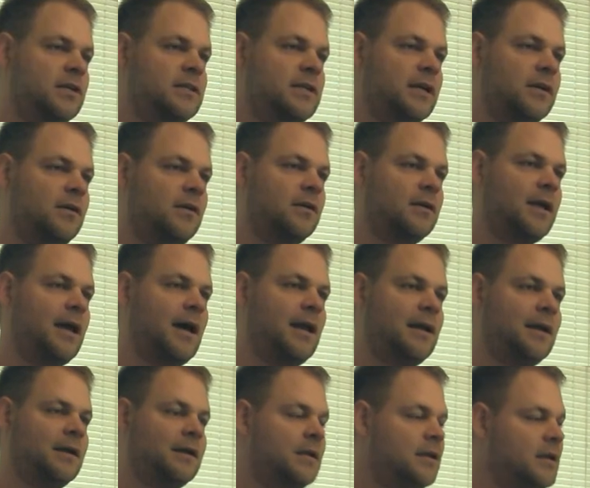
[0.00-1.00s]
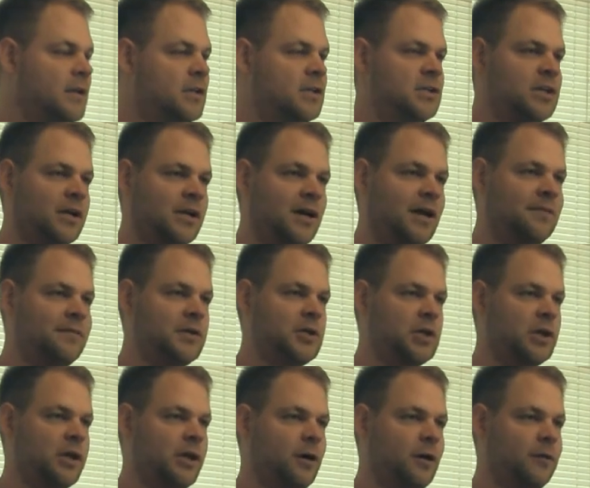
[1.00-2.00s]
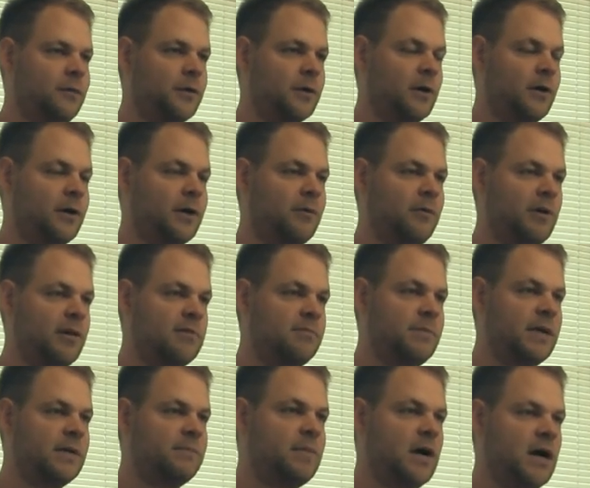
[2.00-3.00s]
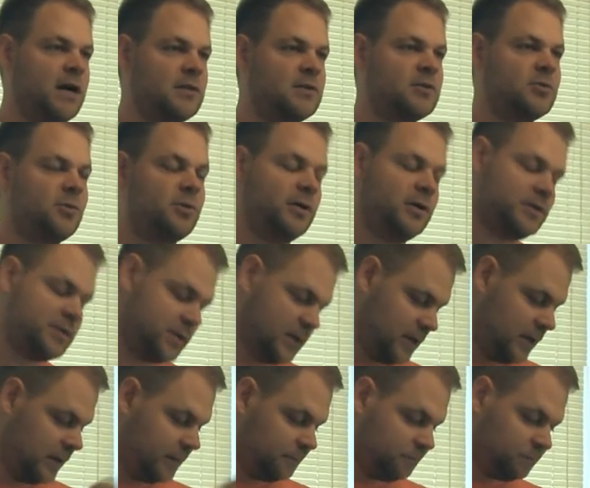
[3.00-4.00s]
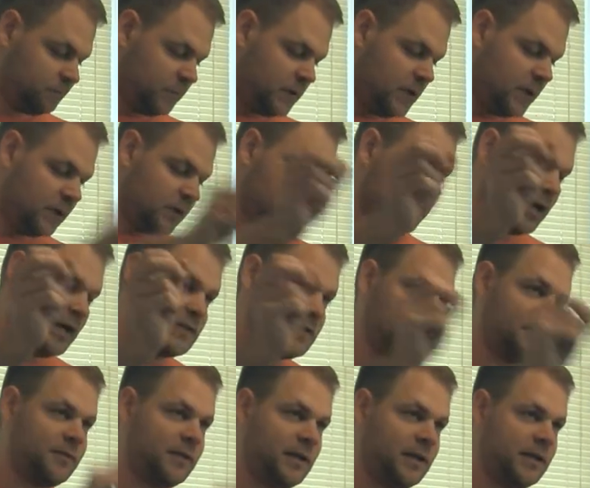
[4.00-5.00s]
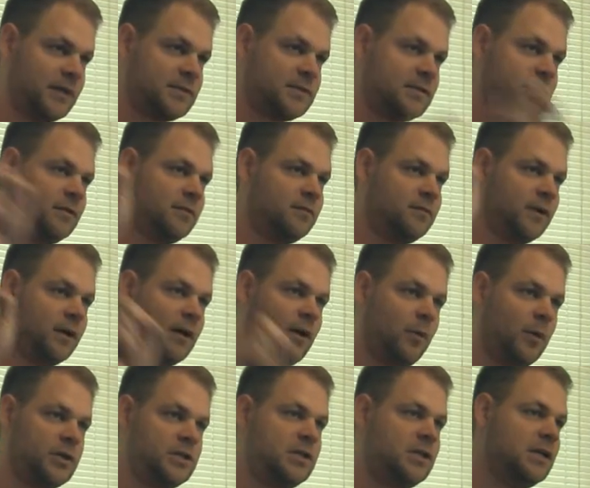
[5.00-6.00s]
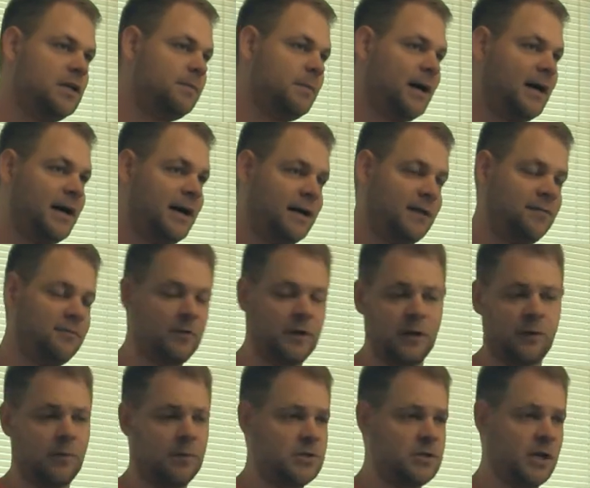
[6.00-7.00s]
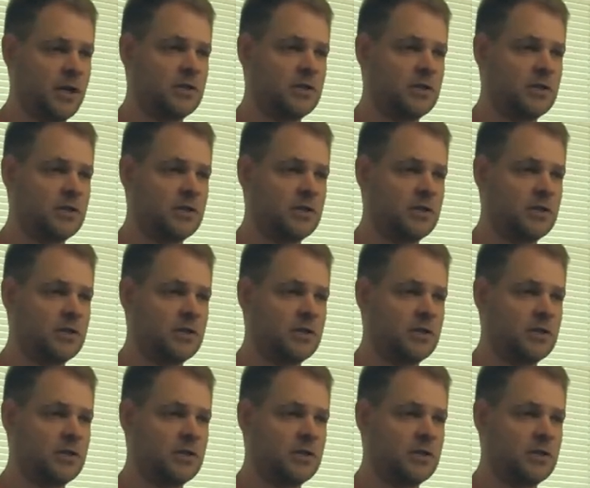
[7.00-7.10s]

you can take a look at it, check off as you go. If you're going in one of the big box stores, you can cross off the list, figure out what you need to buy, figure out what